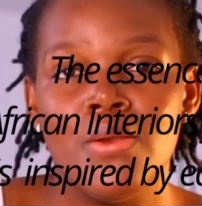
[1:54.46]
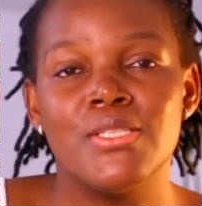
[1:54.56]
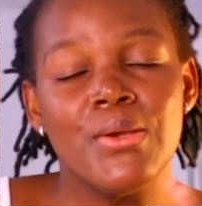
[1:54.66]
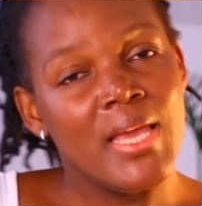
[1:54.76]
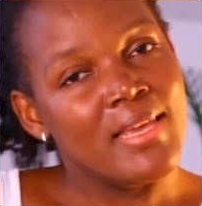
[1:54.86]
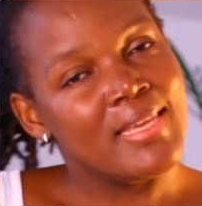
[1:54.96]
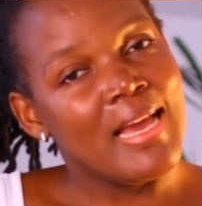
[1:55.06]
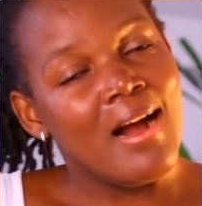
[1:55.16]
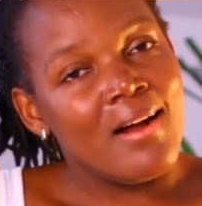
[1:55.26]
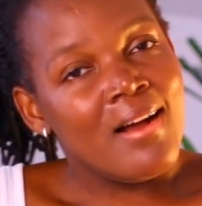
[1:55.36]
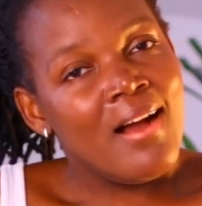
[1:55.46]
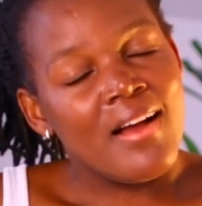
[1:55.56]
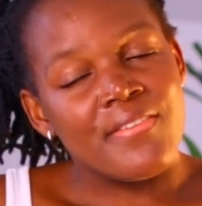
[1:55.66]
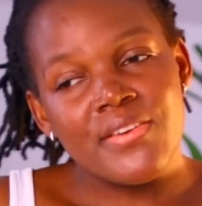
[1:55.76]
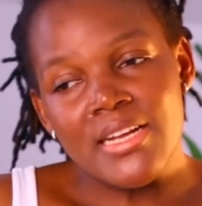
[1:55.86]
So yeah,
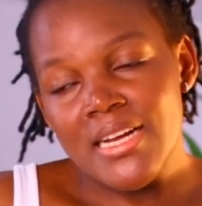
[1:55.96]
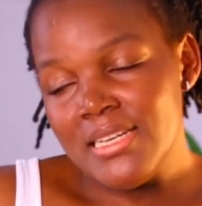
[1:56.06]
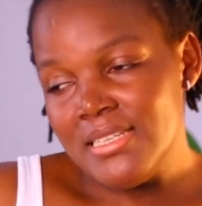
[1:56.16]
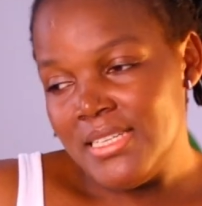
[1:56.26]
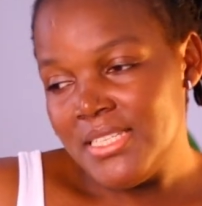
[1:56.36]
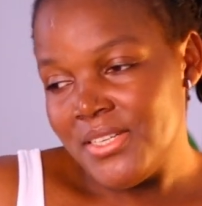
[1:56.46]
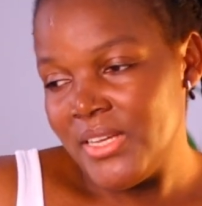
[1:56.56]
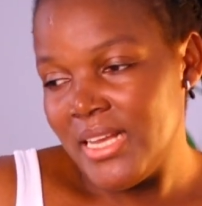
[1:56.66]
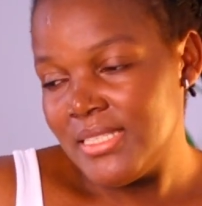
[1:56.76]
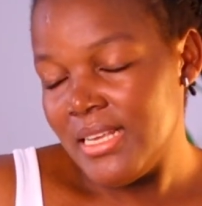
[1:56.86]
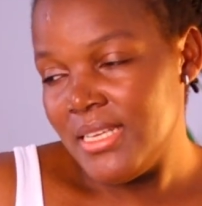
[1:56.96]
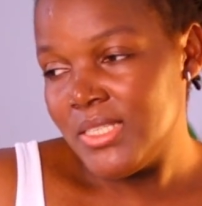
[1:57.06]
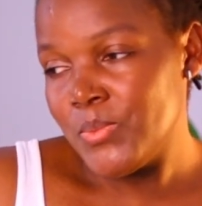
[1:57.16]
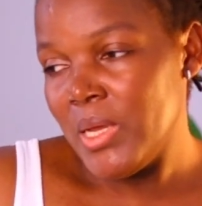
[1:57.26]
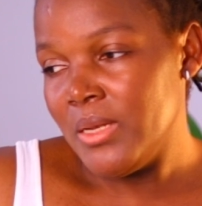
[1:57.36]
African interiors are
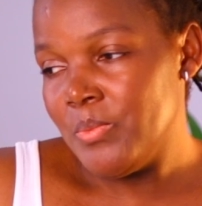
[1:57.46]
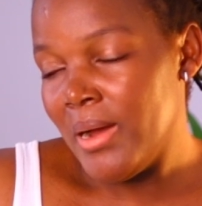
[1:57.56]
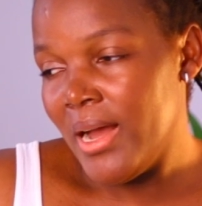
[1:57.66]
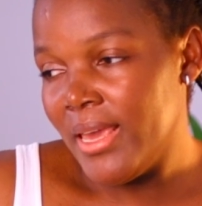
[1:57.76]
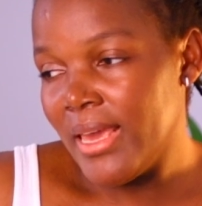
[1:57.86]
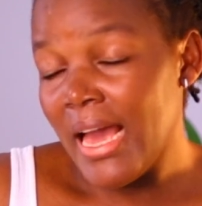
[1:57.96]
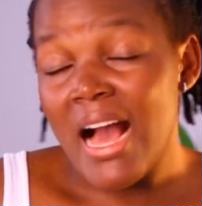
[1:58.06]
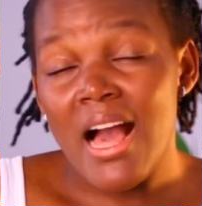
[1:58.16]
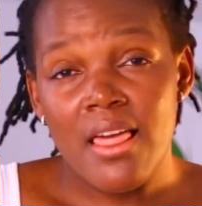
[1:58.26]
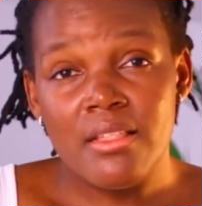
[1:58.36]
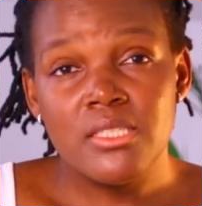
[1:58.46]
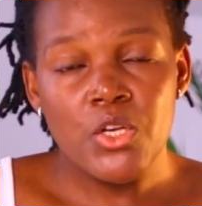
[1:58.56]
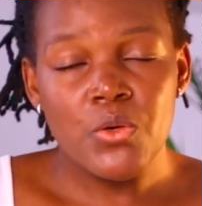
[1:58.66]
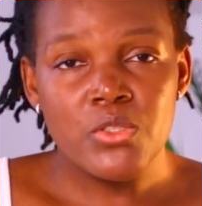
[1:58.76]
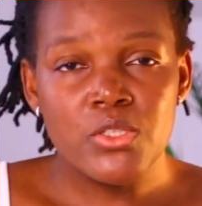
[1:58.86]
inspired by earth
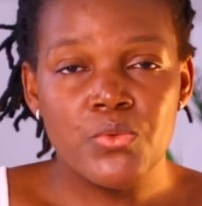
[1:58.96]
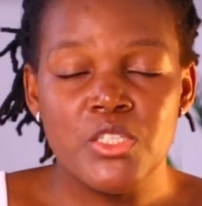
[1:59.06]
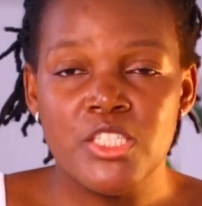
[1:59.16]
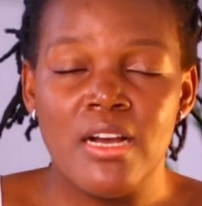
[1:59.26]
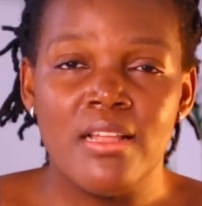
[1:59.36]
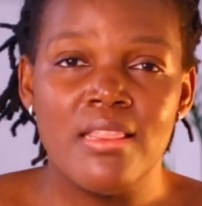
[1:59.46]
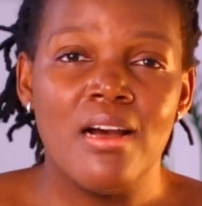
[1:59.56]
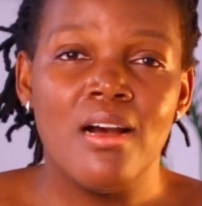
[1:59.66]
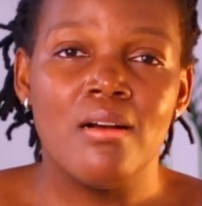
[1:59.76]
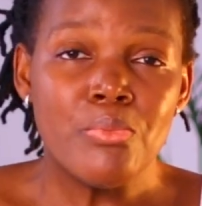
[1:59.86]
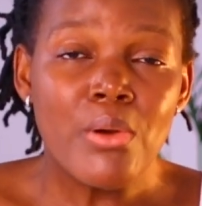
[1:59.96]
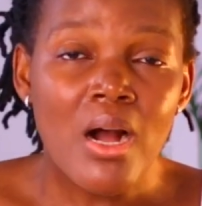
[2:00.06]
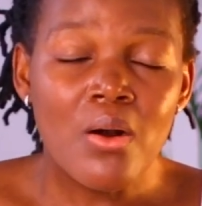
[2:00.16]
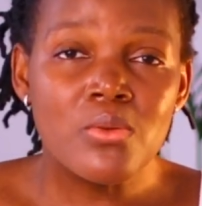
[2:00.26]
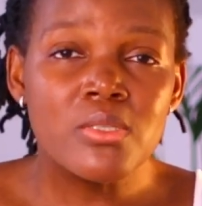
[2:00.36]
tones, which are the
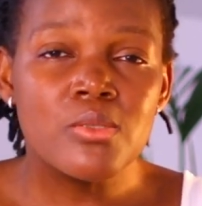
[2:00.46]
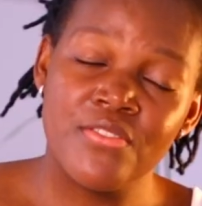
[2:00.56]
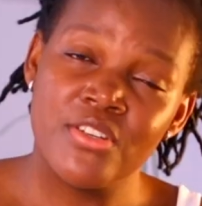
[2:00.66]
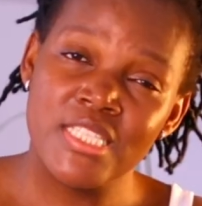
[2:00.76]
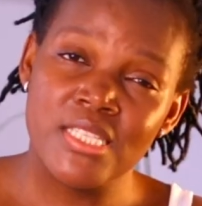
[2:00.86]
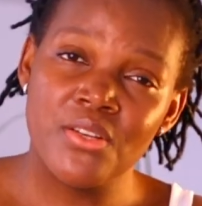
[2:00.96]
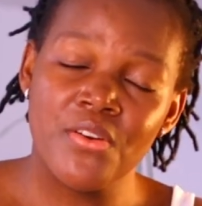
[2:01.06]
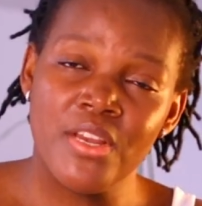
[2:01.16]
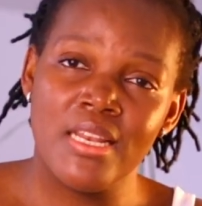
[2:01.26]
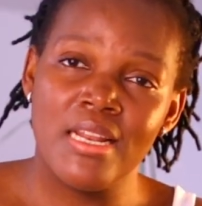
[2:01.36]
browns, forest green,